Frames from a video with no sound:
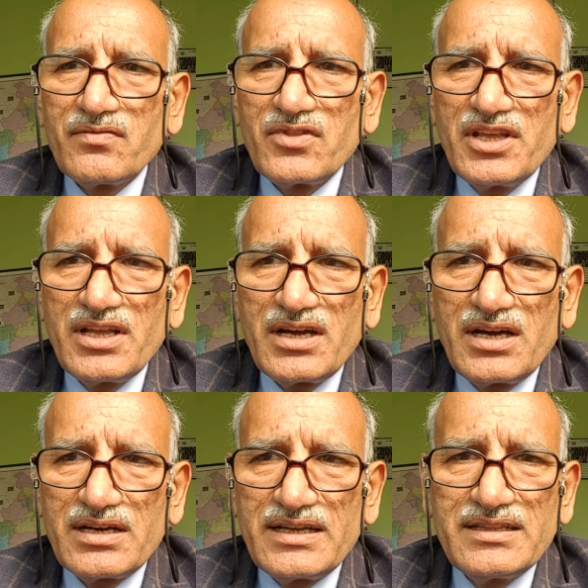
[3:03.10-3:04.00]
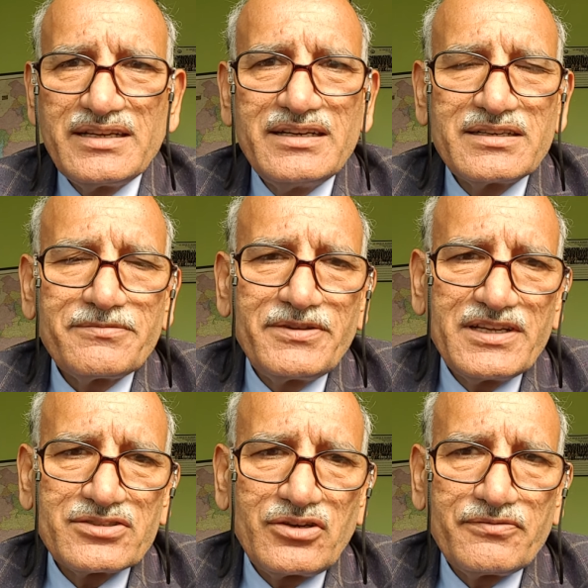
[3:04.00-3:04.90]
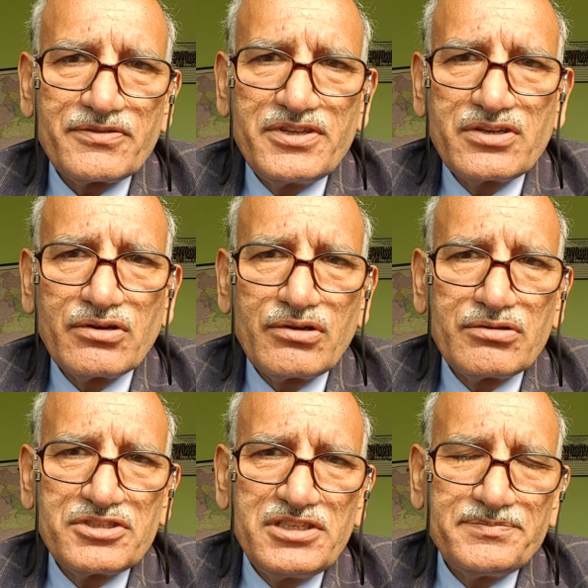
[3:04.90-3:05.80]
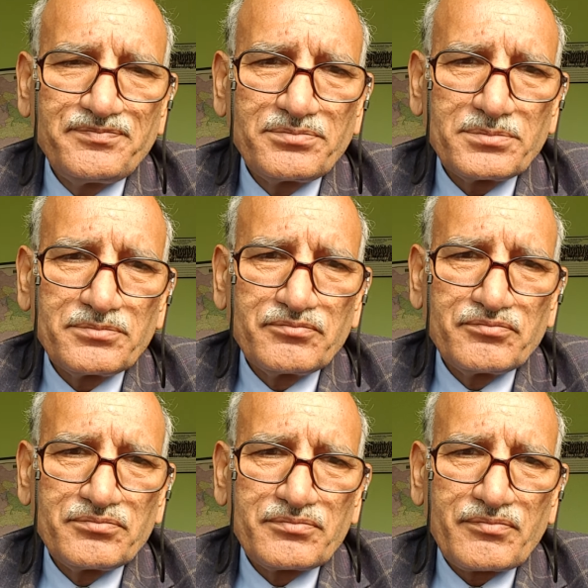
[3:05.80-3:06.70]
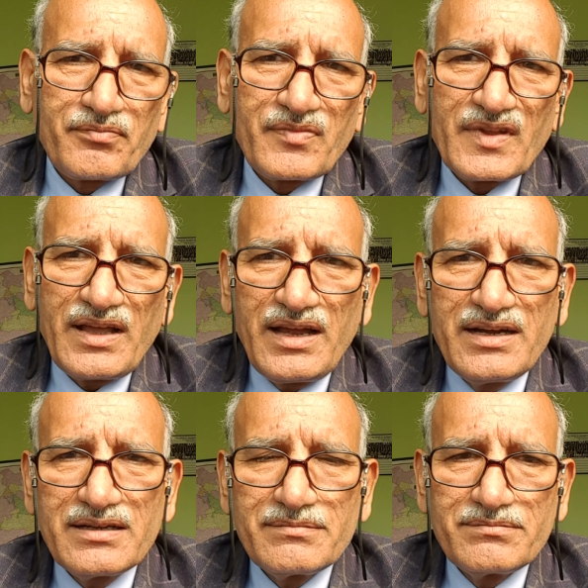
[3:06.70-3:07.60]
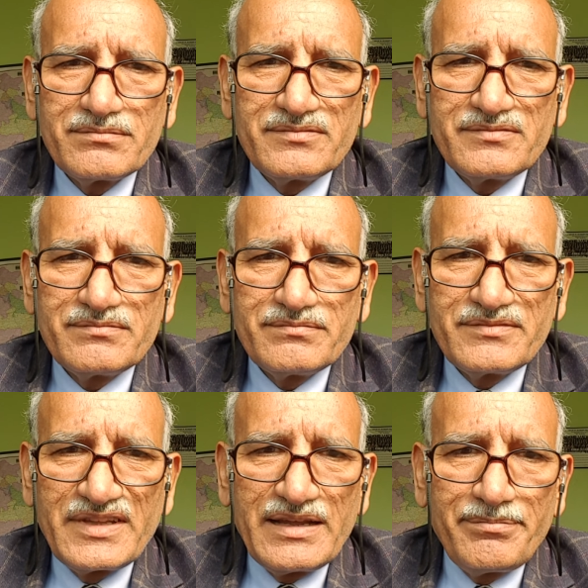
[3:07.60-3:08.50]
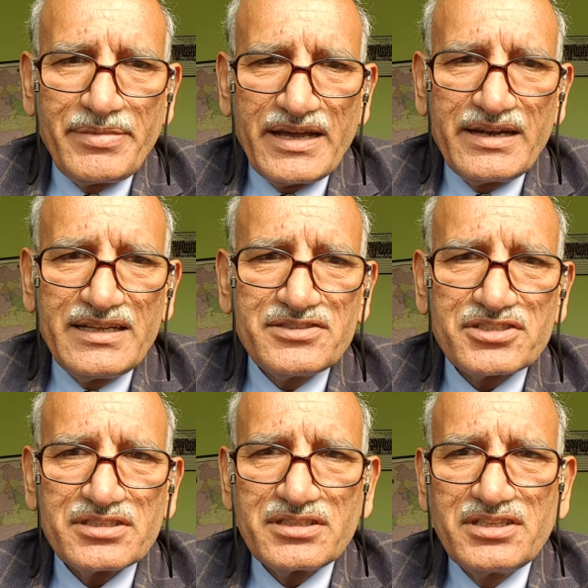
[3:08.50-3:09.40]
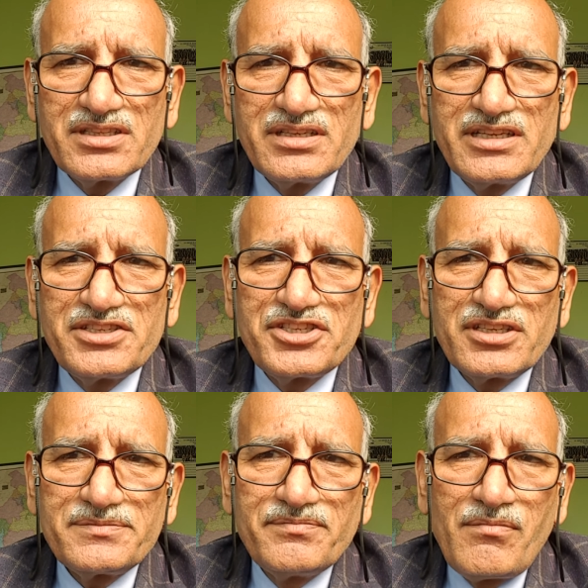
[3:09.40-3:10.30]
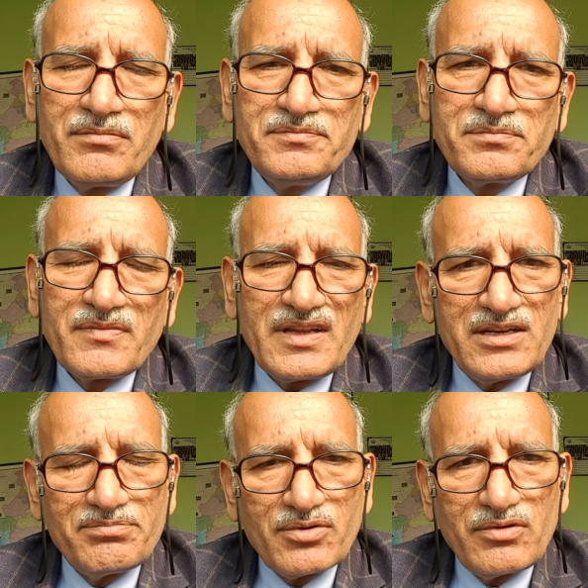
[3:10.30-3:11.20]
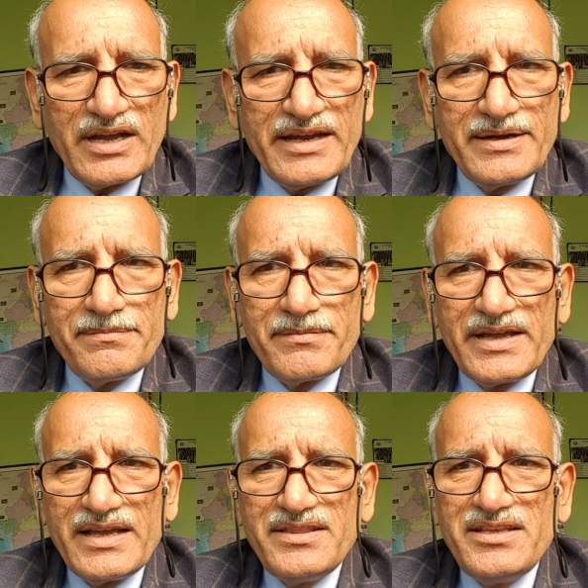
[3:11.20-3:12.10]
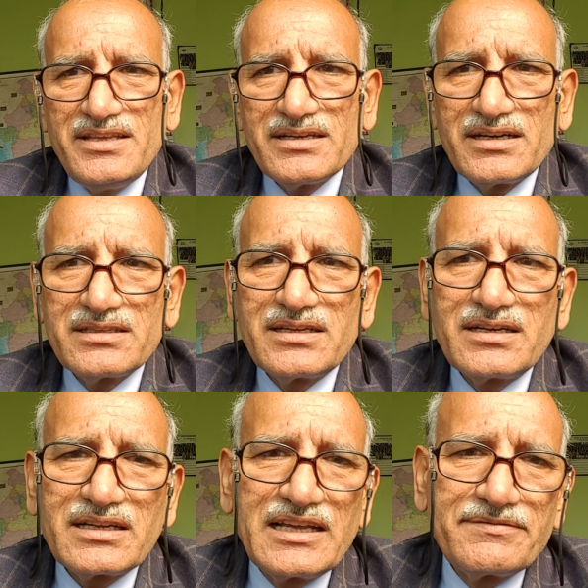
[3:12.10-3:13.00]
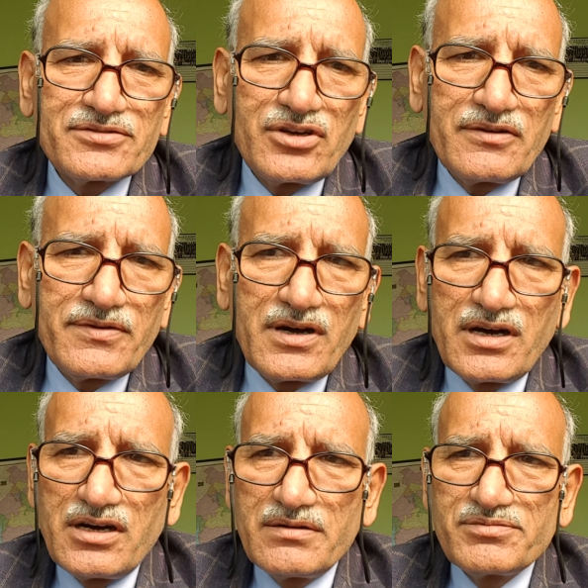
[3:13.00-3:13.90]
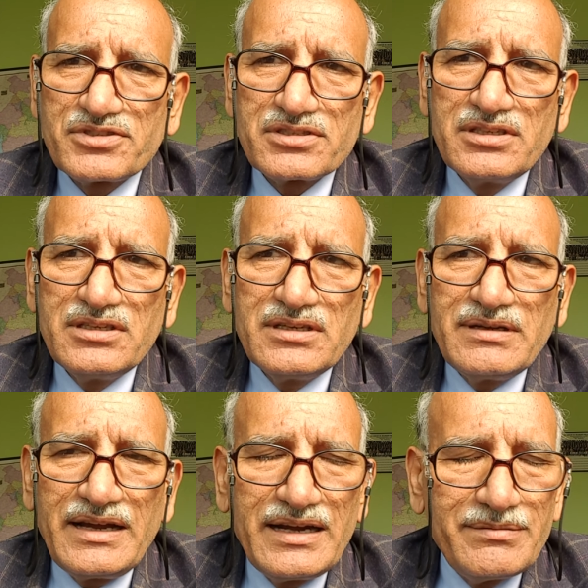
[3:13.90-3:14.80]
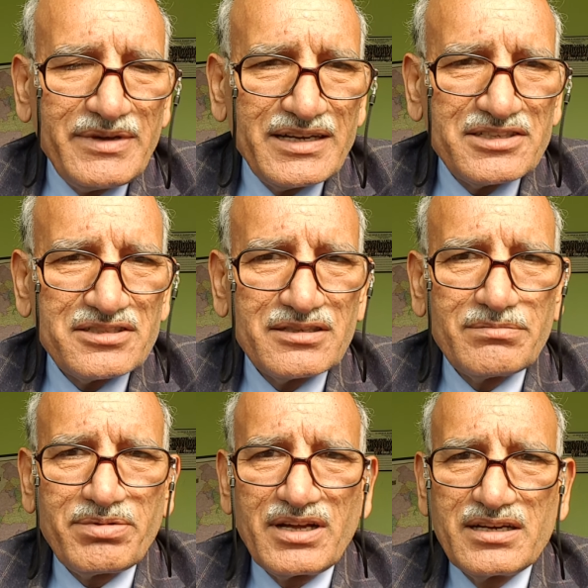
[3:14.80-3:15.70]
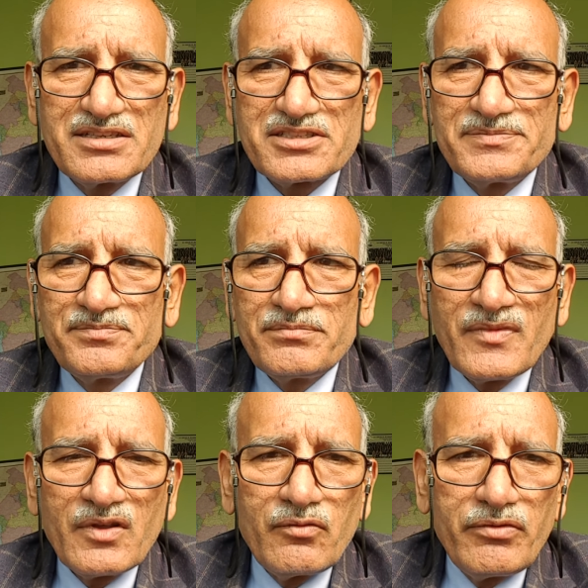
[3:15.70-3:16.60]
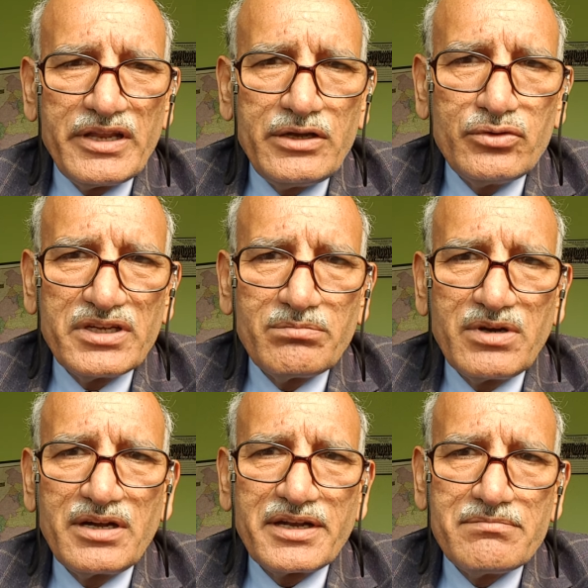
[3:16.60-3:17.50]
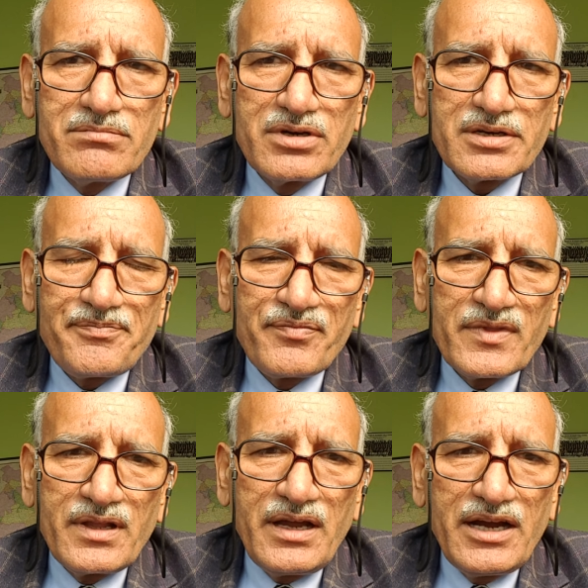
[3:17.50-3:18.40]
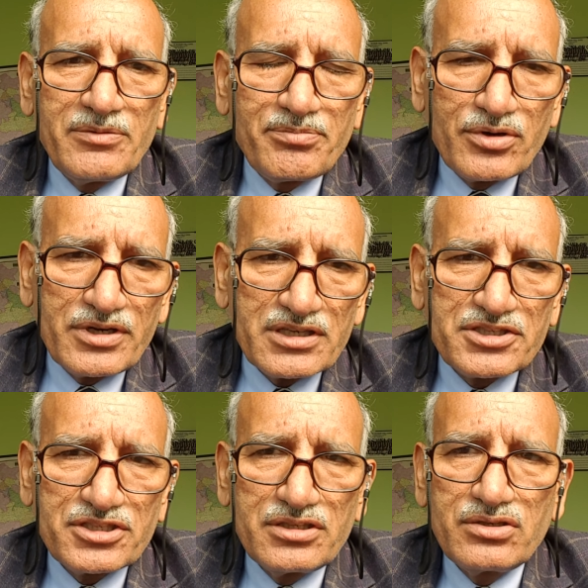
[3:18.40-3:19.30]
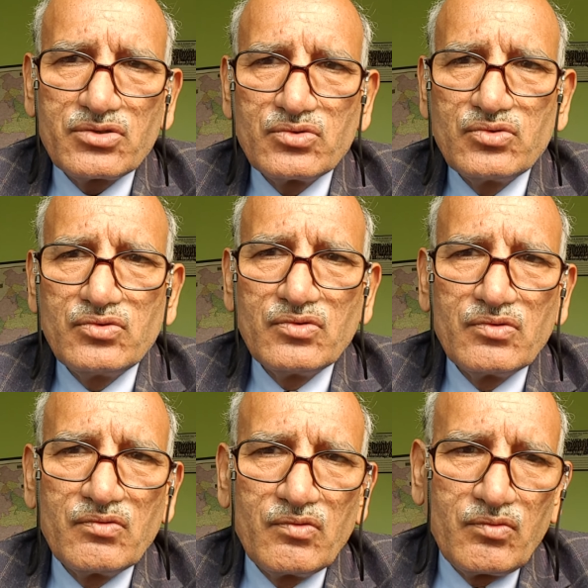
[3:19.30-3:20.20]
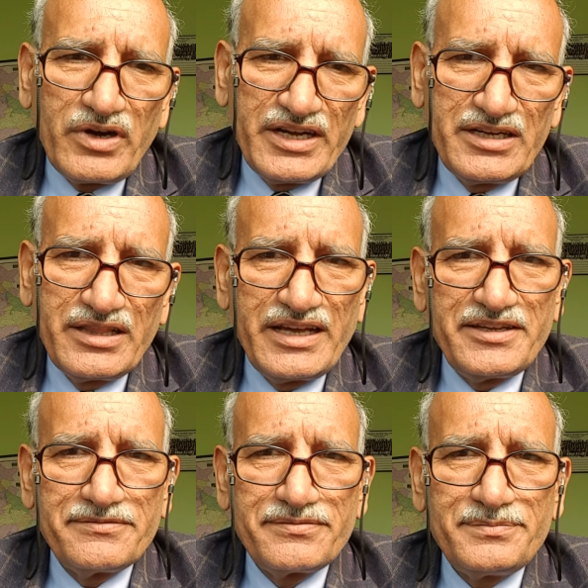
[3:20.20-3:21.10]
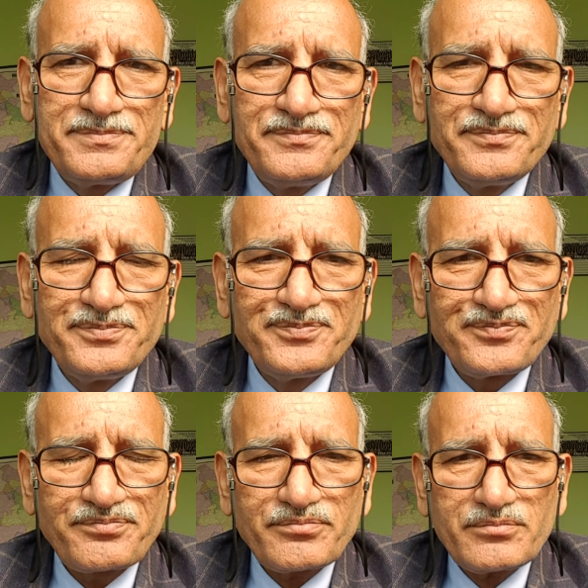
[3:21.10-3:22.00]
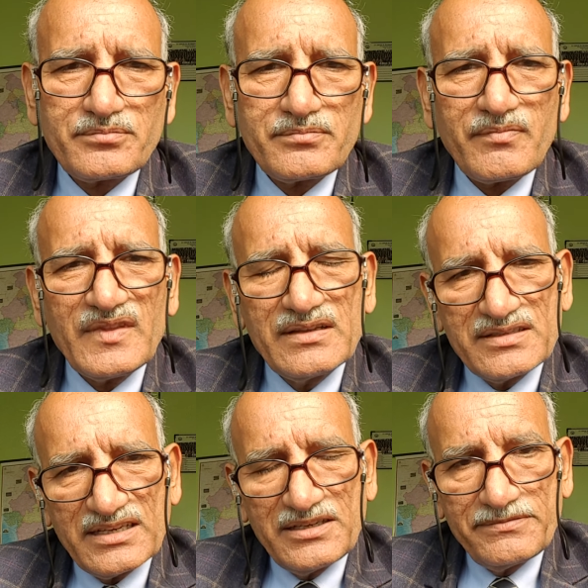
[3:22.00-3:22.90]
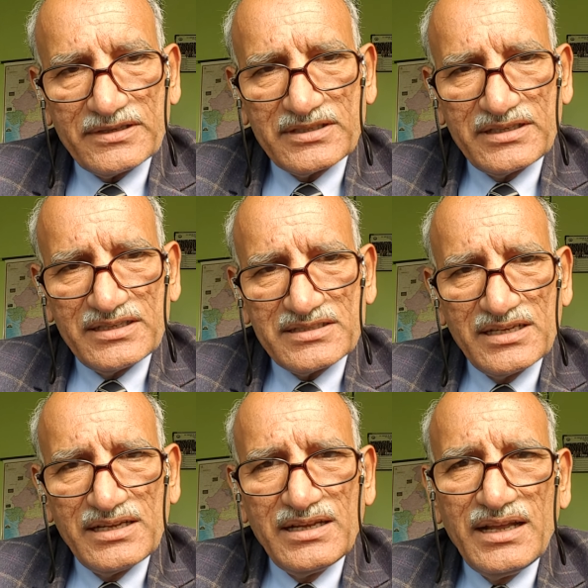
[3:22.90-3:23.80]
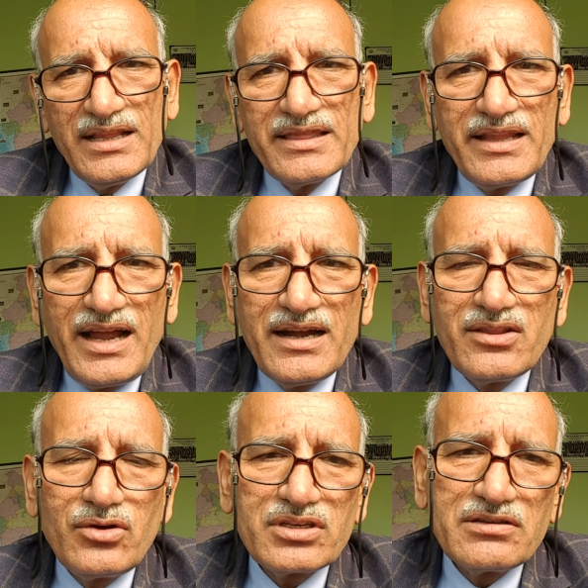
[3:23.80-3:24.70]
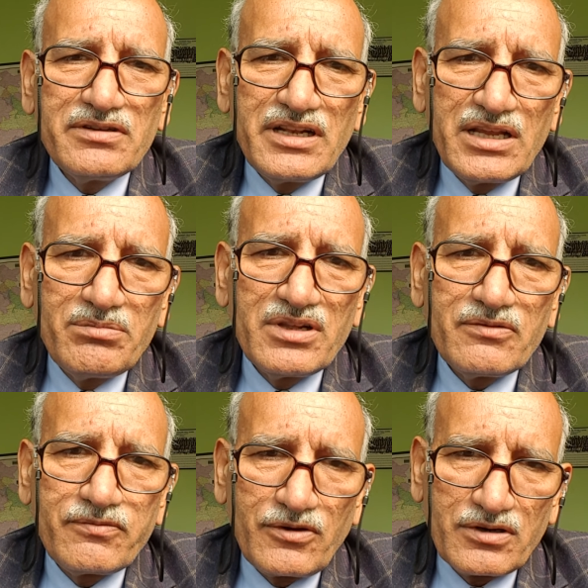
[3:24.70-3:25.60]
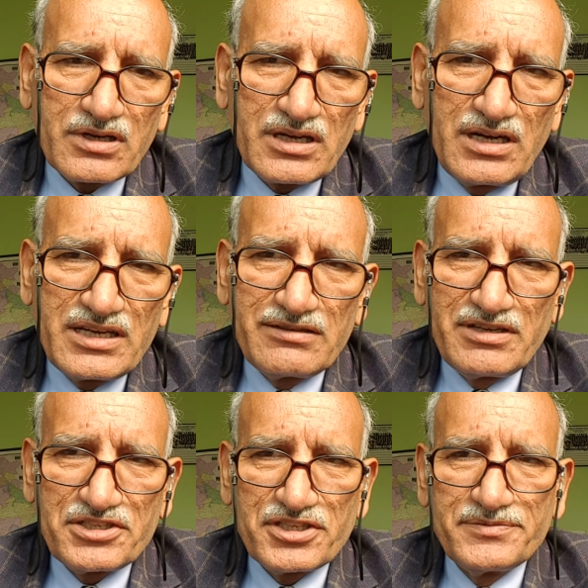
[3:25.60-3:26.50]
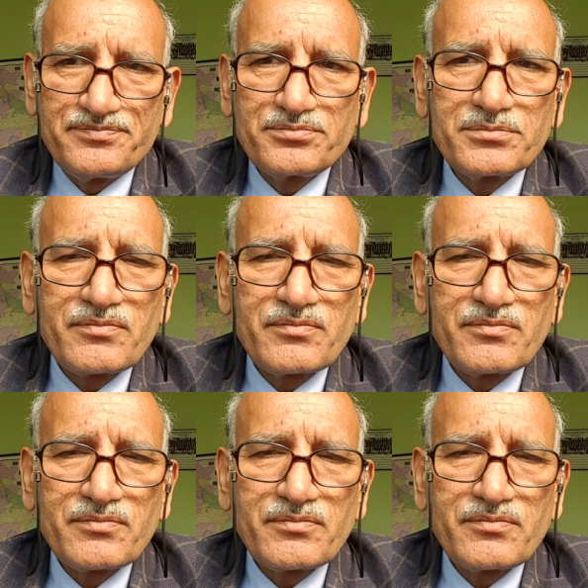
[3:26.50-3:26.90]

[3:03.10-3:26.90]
They are an interface of ecology and they balance in the nature and provide many other types of herbs and medicinal plants, valuable timber and protection to wildlife. Second factor is land not available for cultivation.